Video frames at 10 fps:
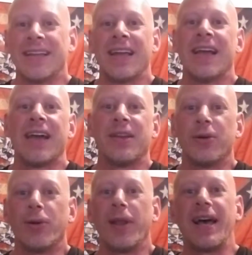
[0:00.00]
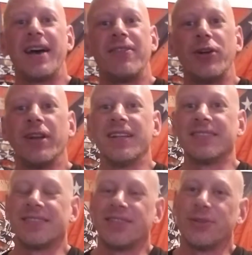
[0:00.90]
I ain't even going live, I already
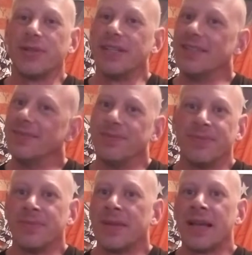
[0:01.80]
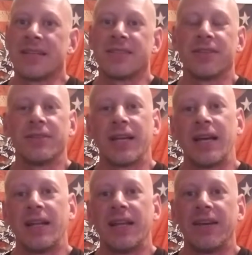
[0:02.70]
listened to it. I still
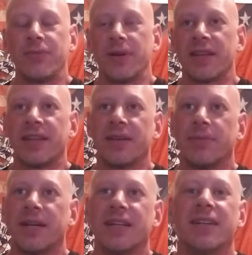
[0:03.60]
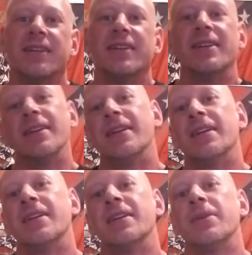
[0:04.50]
kind of laugh when I think about it.
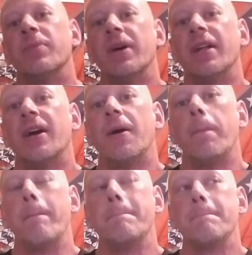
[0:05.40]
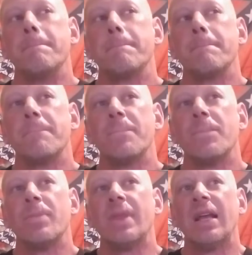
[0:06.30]
But I
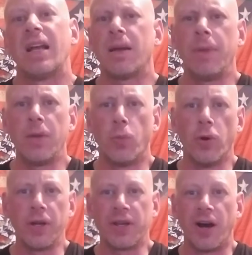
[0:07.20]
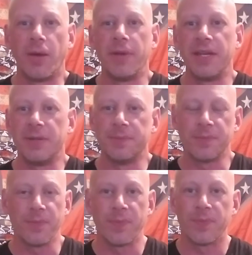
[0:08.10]
got made one comment,
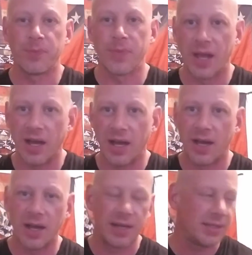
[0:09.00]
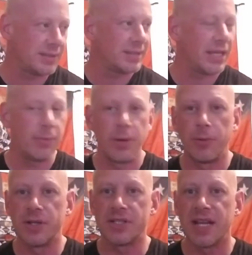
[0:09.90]
can't
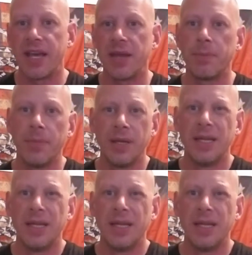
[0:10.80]
remember his name.